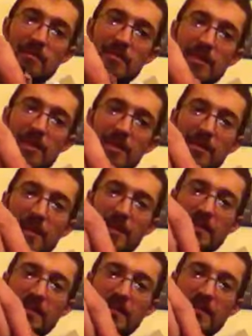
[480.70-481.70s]
not
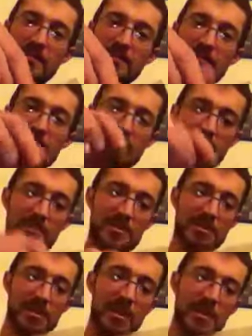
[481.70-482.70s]
quite
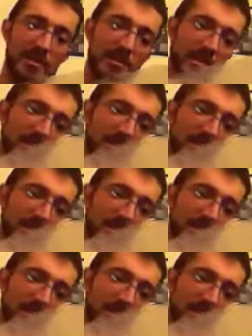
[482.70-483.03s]
dry as a